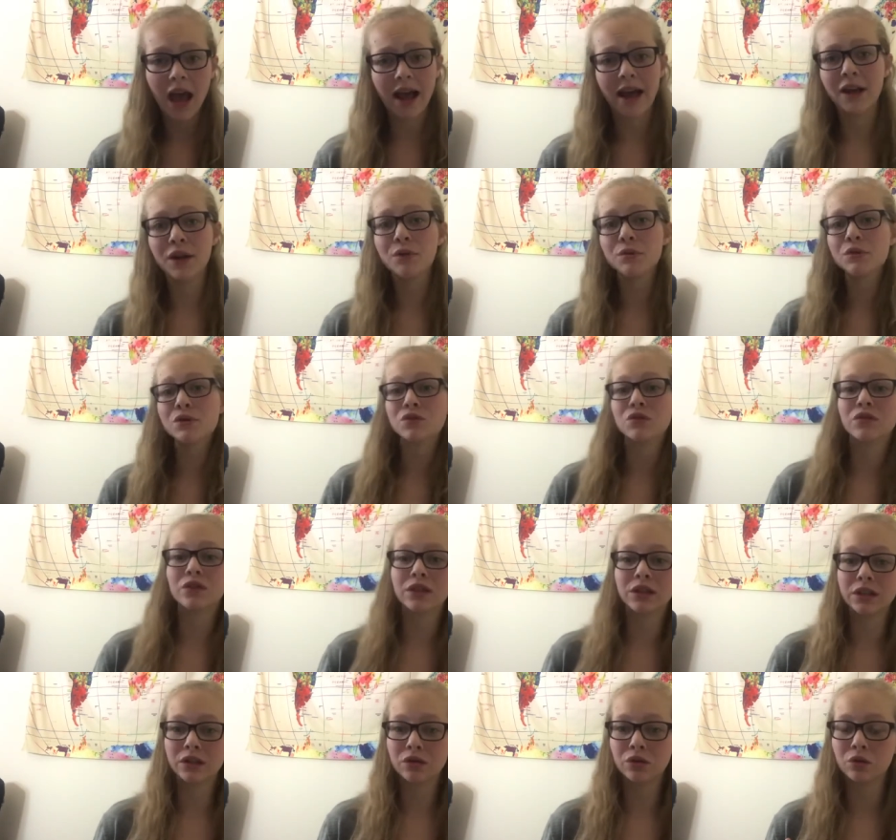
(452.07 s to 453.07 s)
And it was
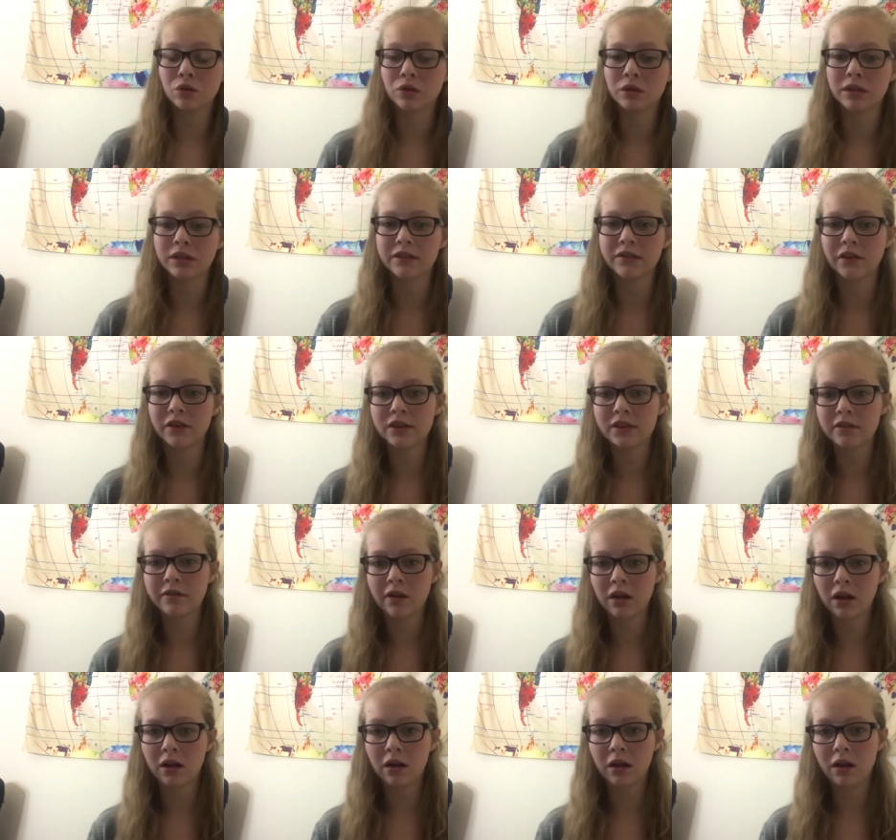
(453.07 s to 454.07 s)
really cool because, first of
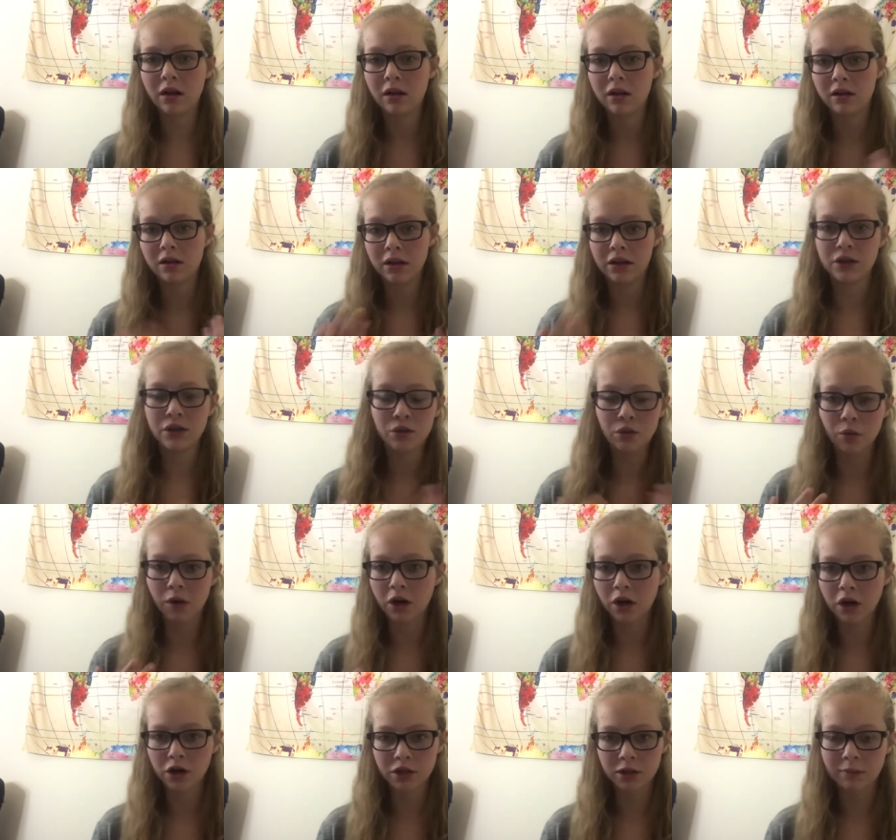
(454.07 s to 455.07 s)
all, you
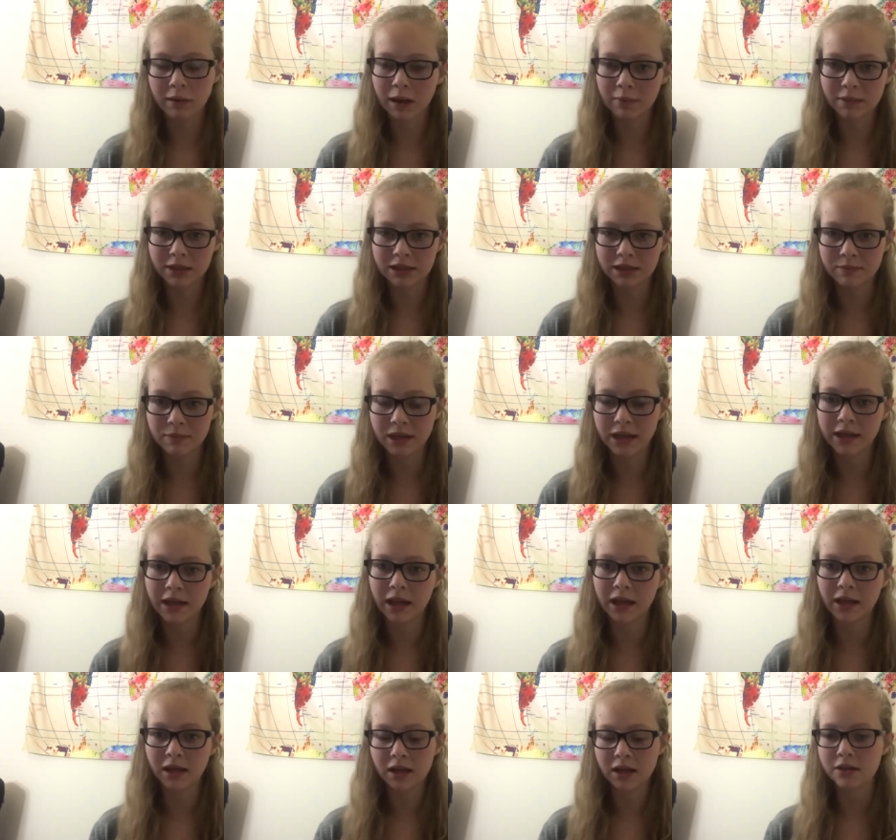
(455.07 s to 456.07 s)
work on your public
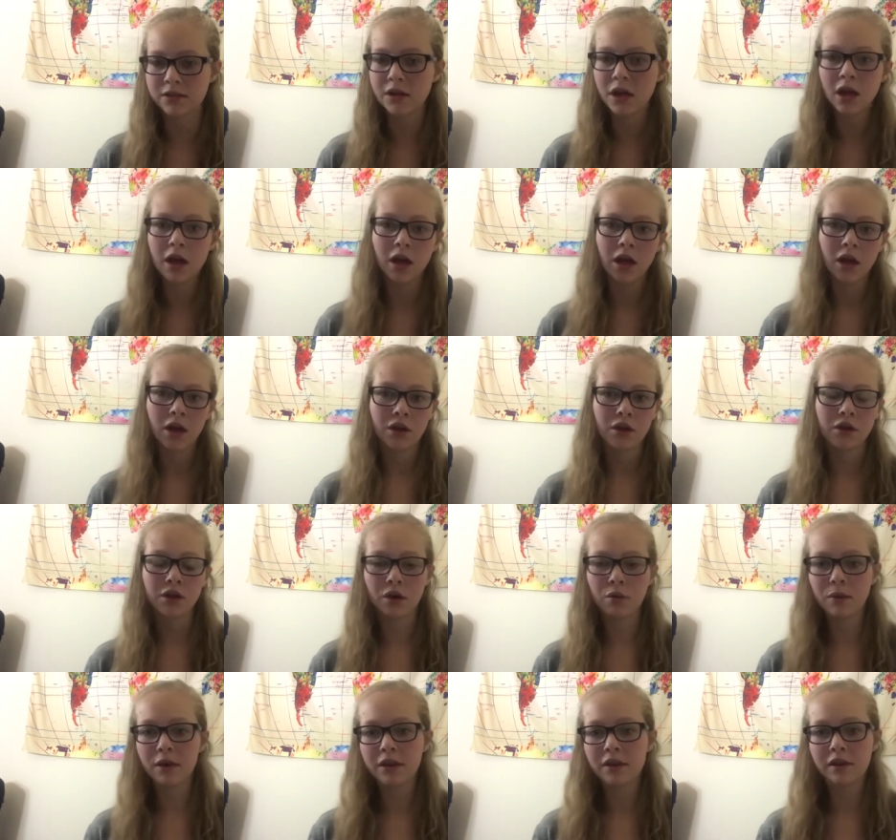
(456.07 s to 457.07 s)
speaking because
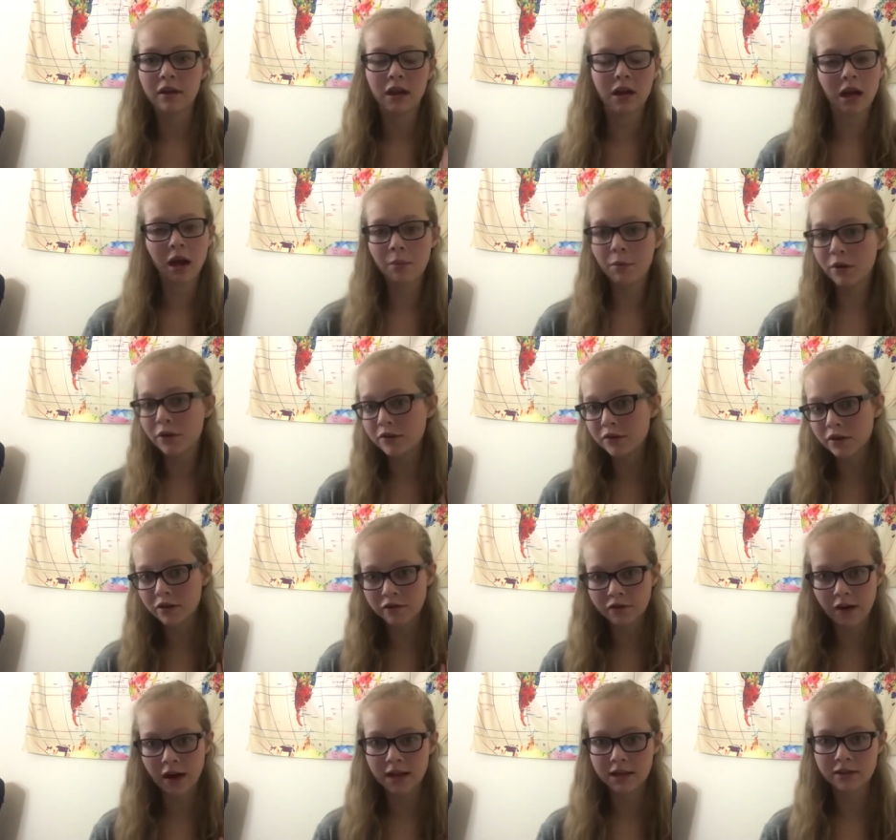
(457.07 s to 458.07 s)
you're with a couple of your
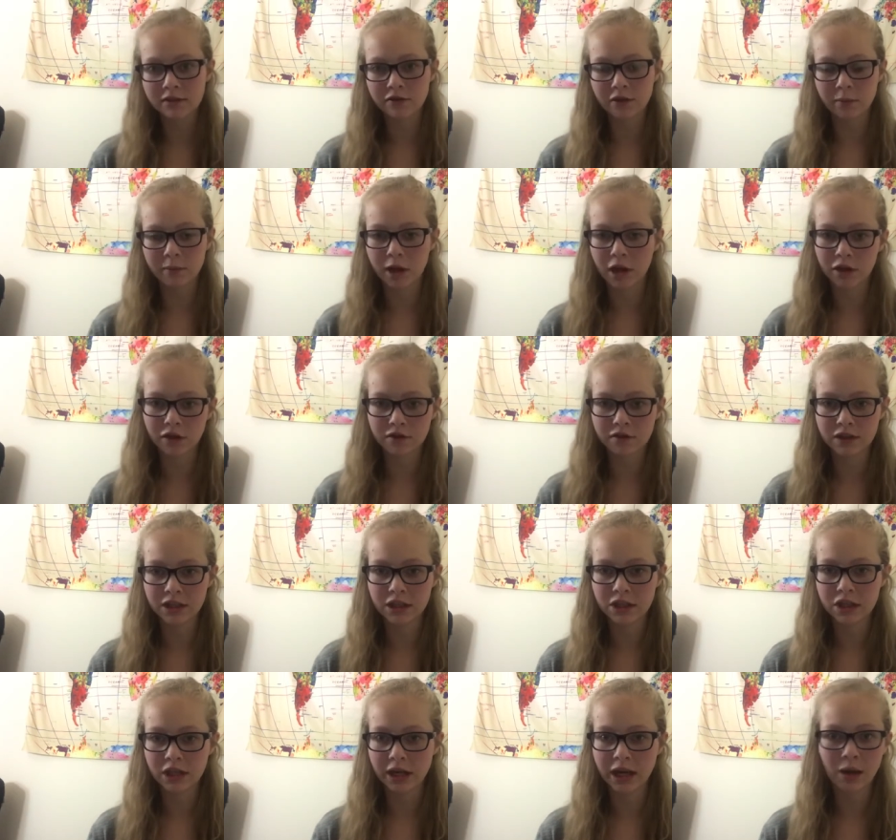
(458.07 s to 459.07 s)
friends from Color of
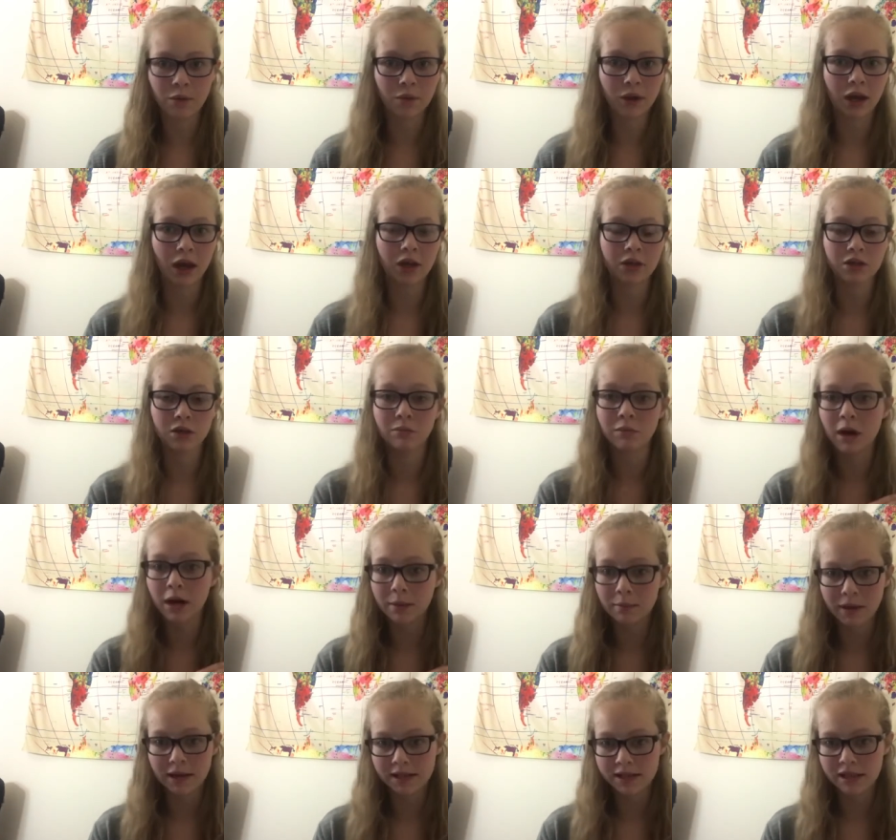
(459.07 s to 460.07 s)
Teaching, and we also brought a
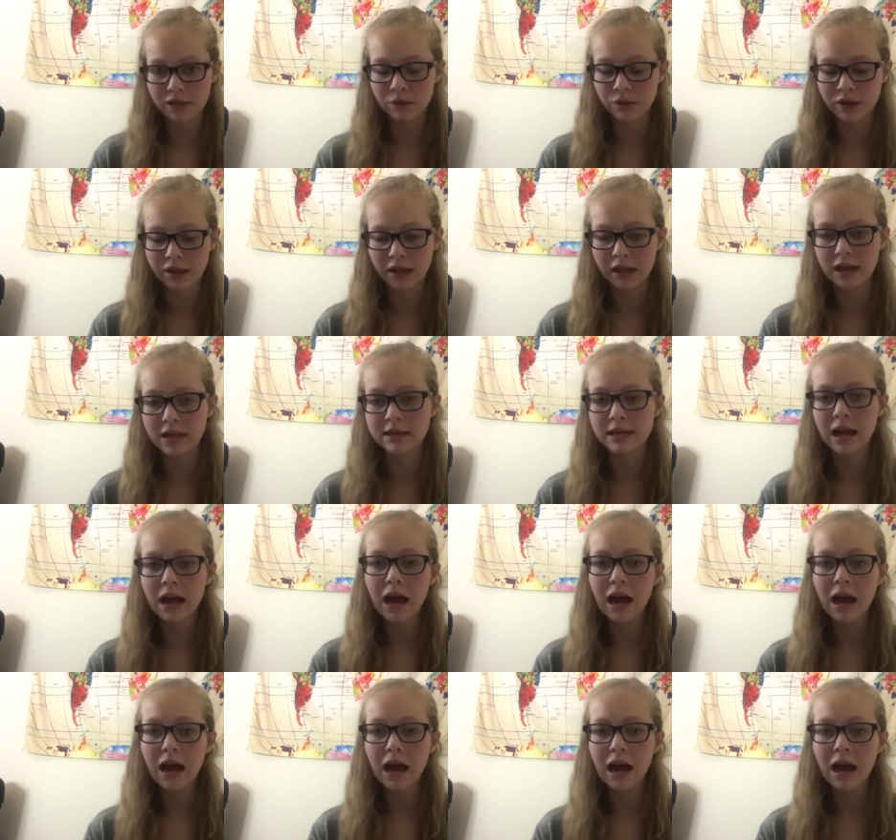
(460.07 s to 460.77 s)
mentee with us.